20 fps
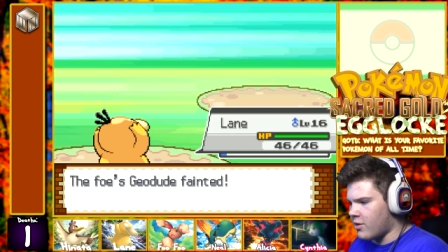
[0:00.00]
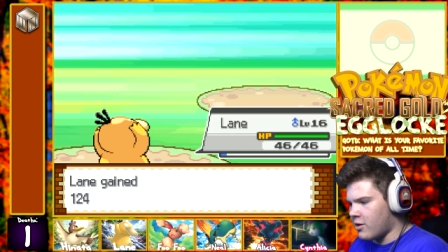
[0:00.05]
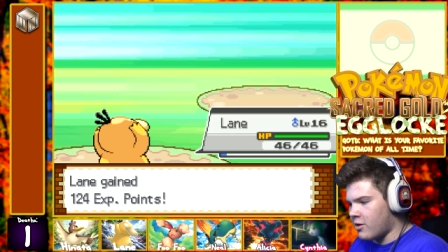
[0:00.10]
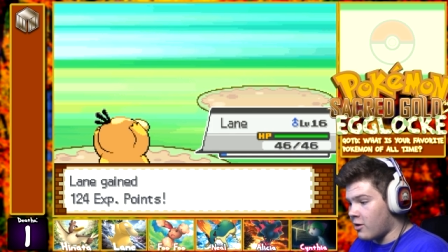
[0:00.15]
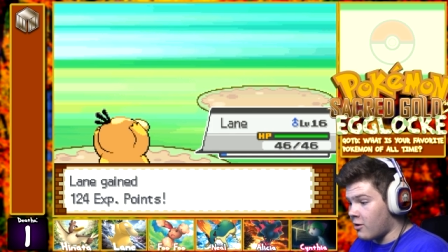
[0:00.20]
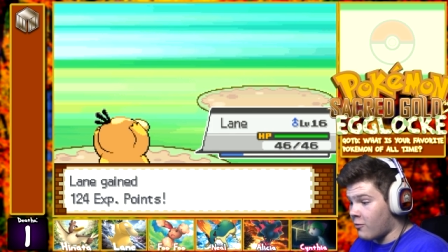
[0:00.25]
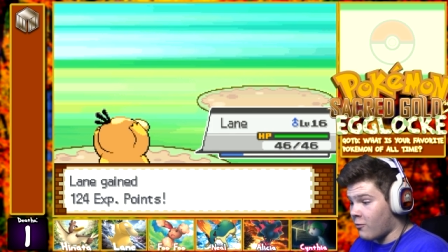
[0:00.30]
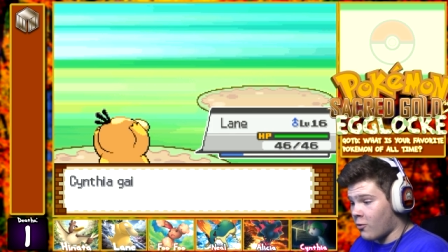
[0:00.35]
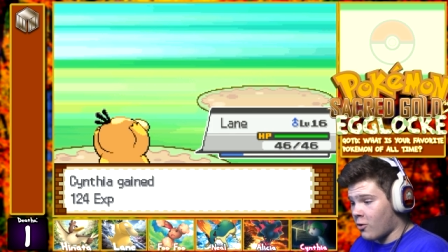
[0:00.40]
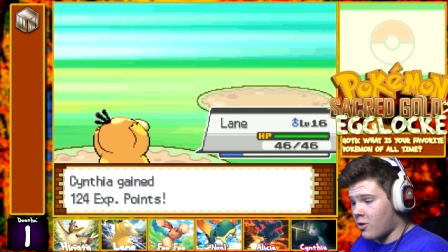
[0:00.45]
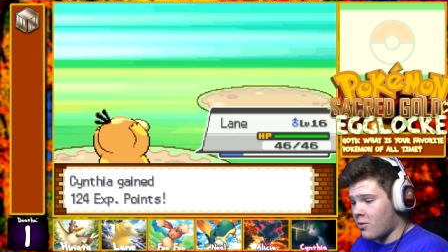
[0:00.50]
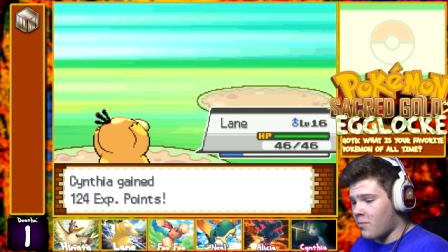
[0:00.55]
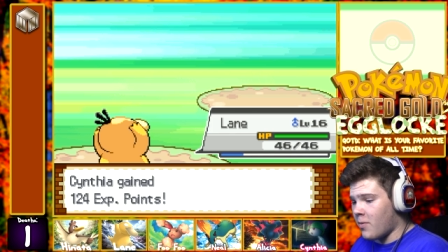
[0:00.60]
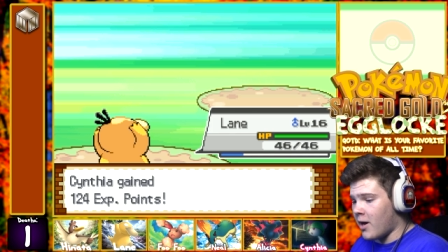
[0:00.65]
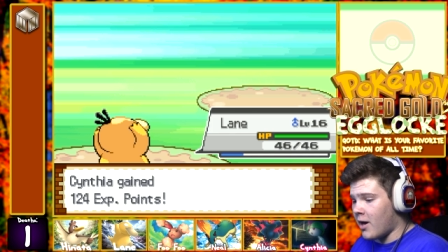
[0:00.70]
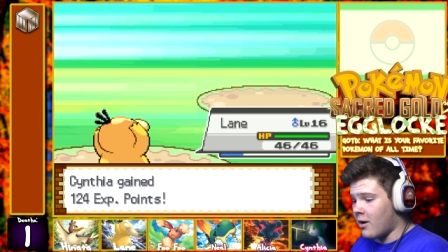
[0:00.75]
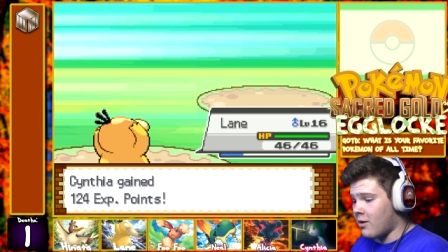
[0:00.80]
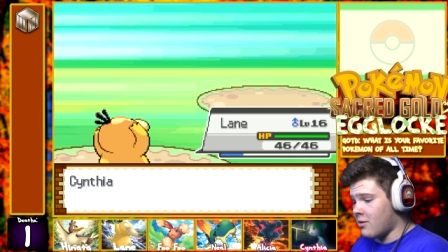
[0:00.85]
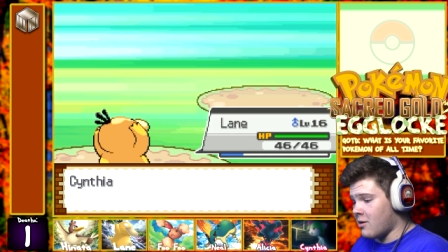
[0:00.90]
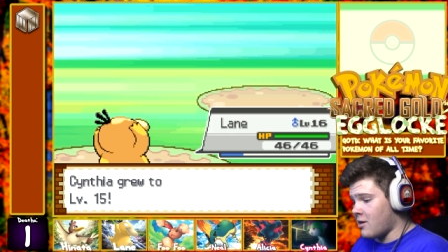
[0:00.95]
That's his first
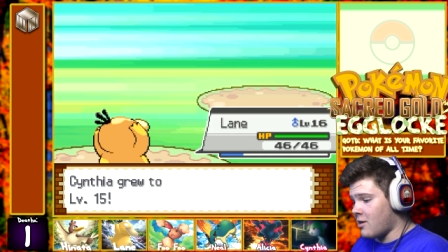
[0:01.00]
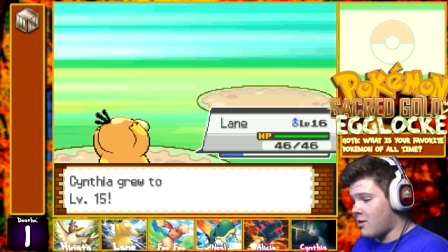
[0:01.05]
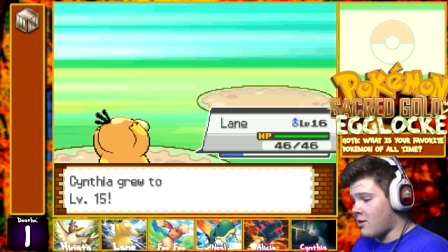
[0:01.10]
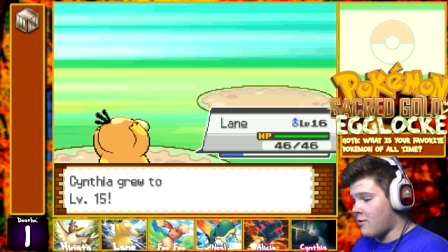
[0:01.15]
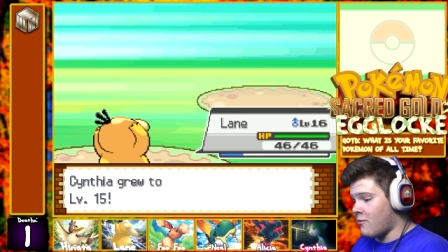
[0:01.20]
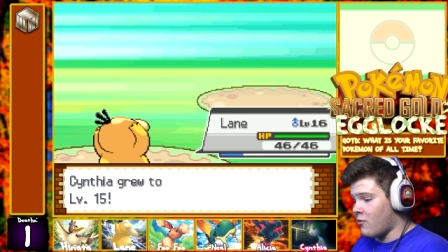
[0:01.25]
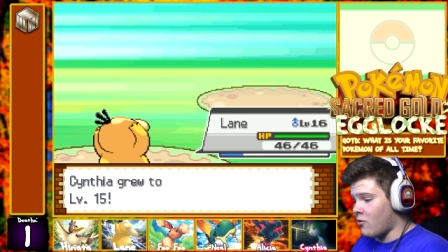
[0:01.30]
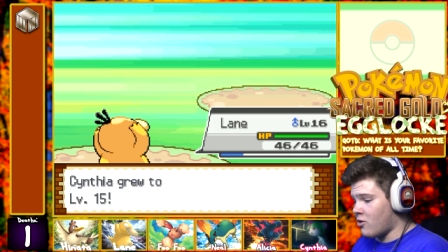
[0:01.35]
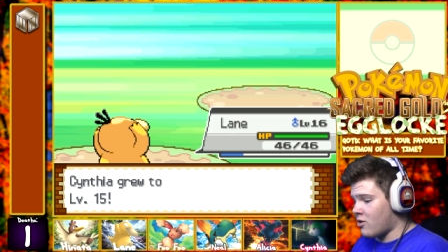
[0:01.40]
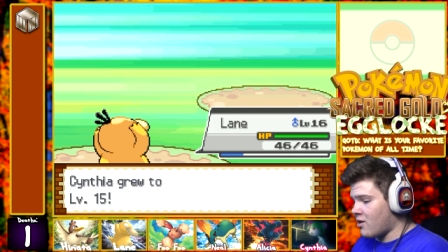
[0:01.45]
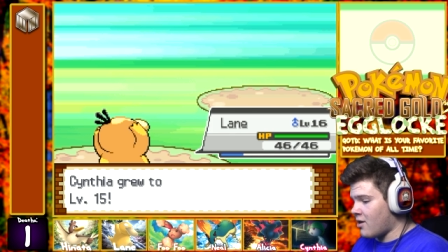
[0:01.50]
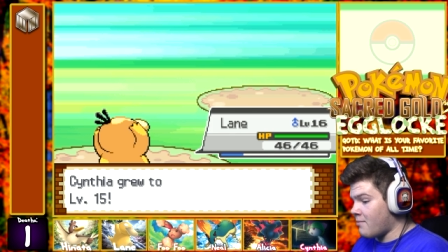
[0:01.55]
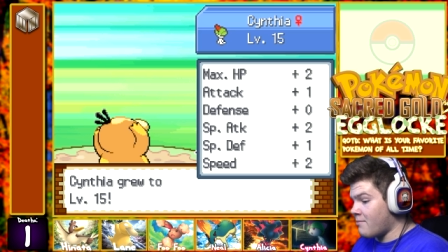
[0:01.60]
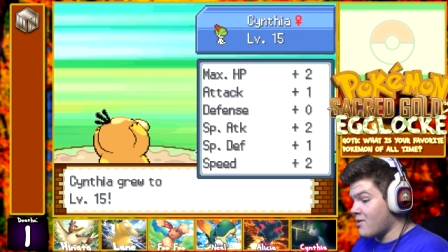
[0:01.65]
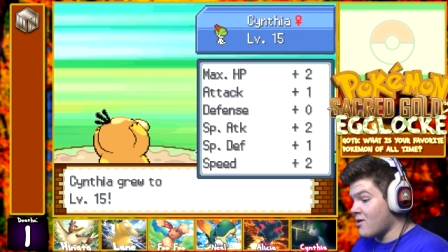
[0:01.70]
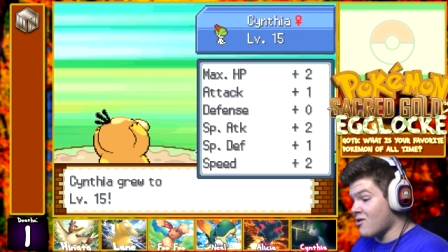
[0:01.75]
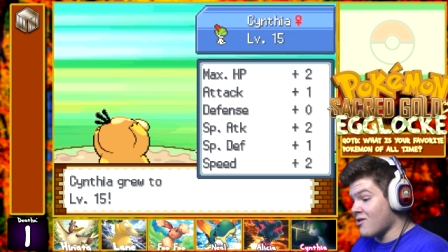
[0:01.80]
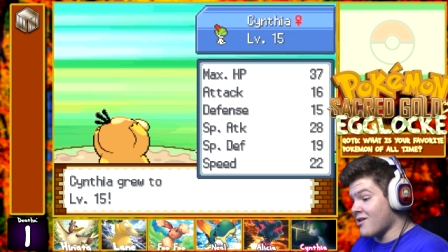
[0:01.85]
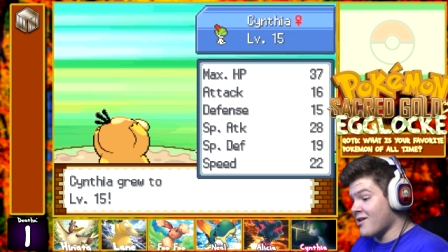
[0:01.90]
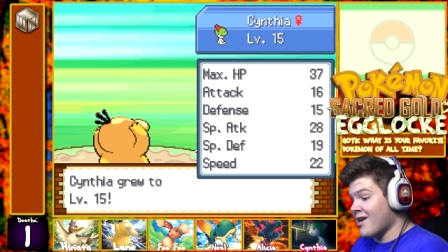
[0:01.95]
battle. That's his first time
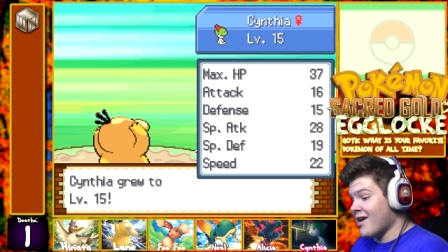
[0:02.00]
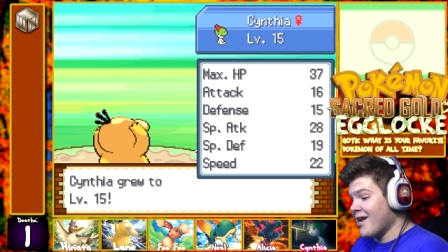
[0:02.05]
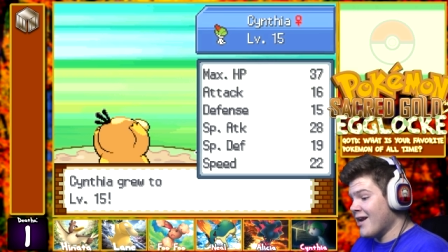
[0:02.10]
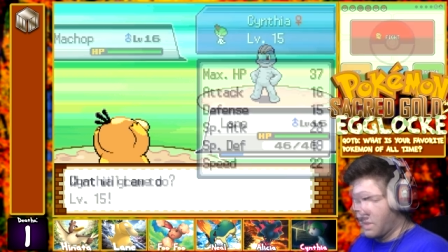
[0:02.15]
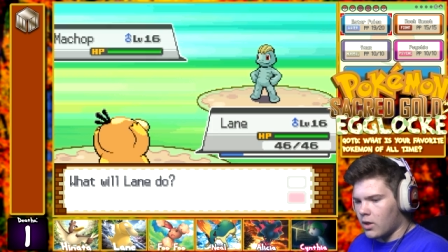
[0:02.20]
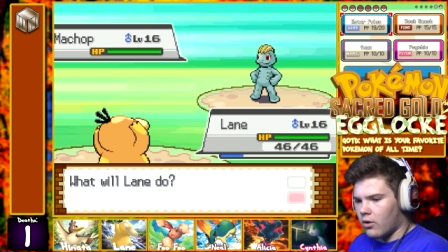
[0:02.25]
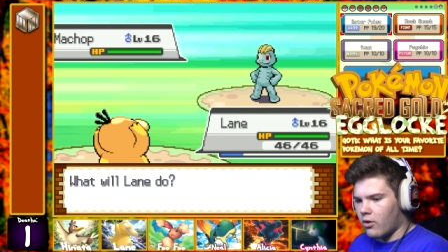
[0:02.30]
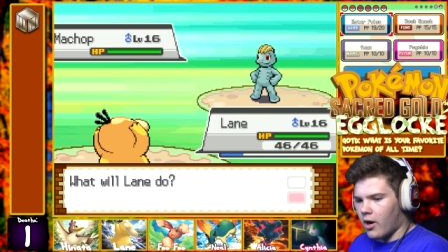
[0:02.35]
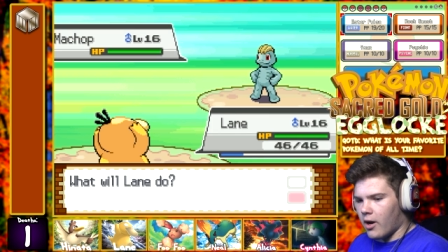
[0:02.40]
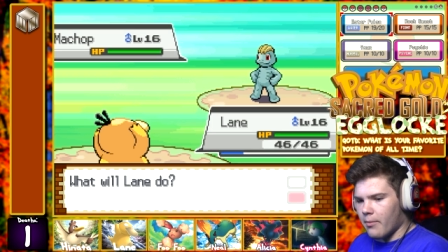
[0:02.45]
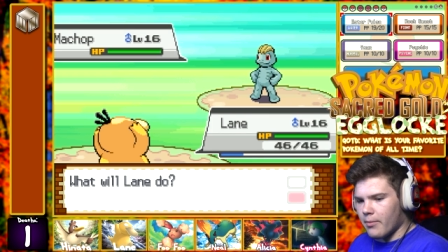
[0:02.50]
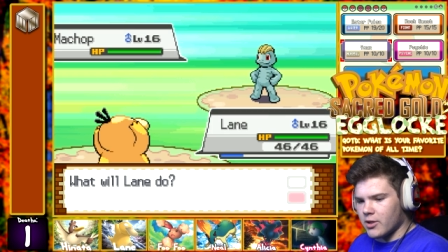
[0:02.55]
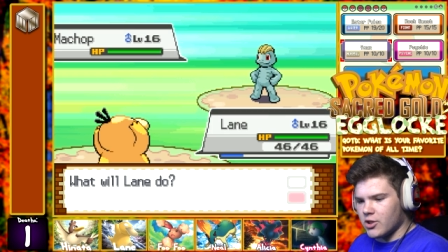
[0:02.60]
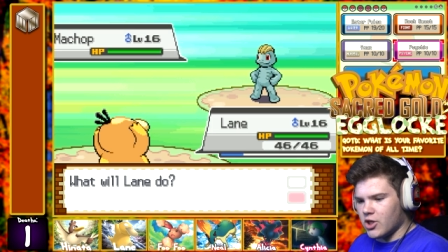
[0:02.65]
using it. All right, my